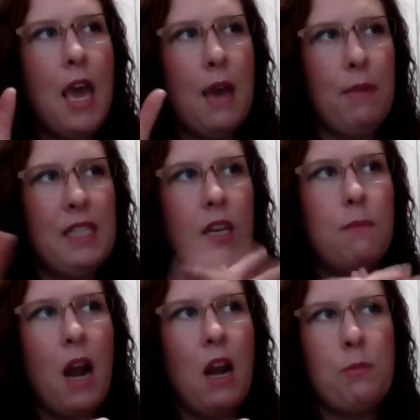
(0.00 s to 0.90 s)
And my tenant
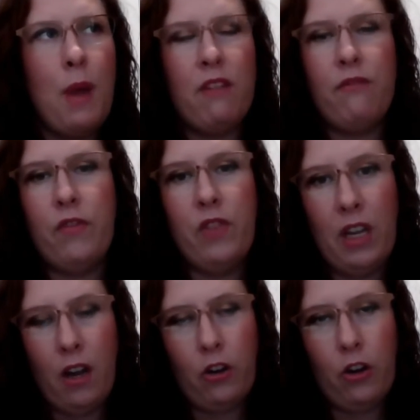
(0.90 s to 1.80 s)
buyer's paying
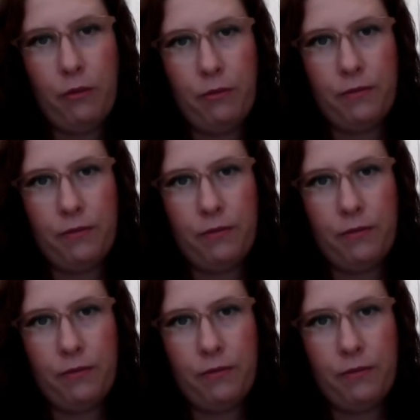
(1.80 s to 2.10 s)
fifteen hundred dollars.